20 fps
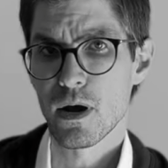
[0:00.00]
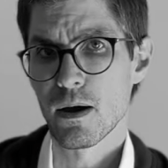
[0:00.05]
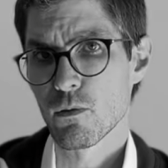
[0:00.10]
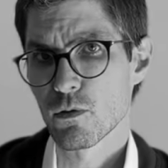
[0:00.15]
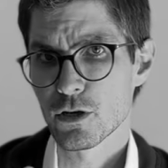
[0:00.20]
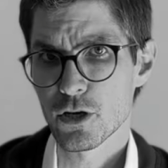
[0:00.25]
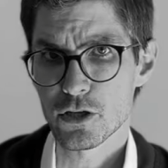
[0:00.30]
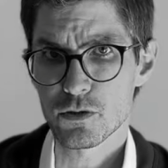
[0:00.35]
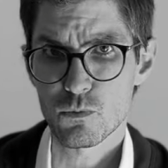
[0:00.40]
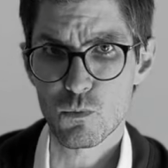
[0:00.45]
I
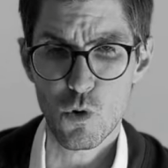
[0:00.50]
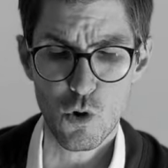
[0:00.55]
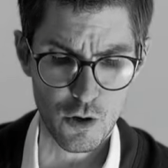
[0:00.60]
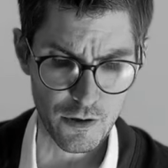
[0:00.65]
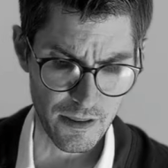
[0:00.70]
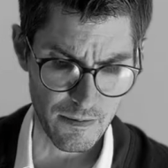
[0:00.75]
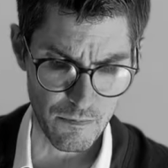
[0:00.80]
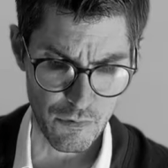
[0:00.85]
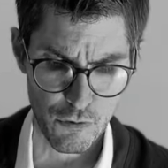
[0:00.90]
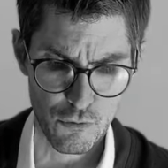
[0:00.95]
will not walk
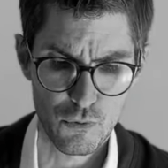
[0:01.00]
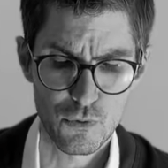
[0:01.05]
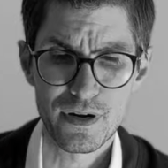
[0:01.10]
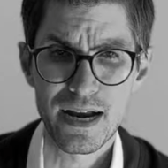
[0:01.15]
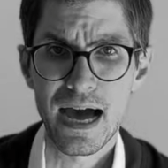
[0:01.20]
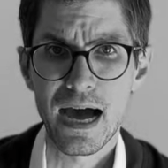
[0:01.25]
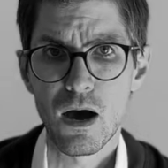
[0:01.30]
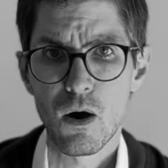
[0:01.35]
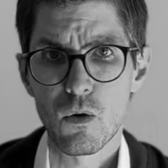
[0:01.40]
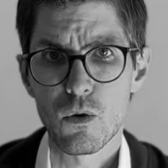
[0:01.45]
them through
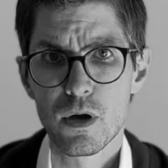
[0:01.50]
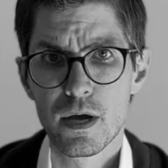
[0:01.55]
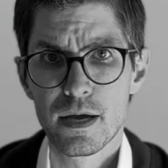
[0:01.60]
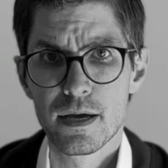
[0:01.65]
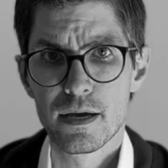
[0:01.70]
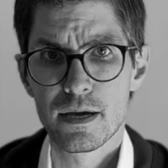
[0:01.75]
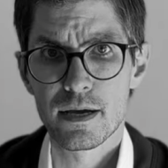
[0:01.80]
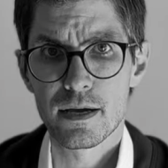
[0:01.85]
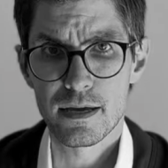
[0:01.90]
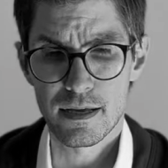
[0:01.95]
now
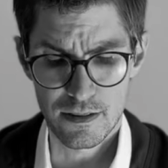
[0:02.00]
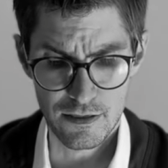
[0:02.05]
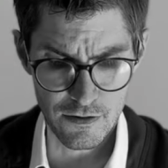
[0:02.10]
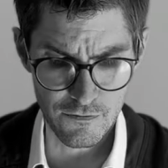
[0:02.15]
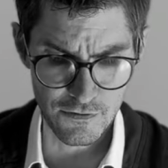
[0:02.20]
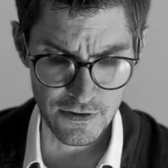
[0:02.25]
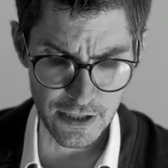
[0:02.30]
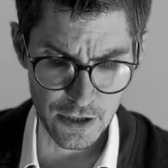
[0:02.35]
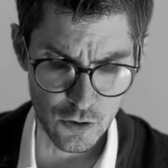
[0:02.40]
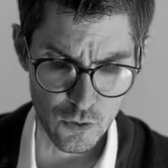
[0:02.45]
in the
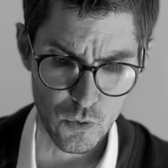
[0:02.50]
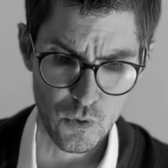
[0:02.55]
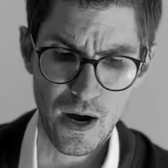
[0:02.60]
video.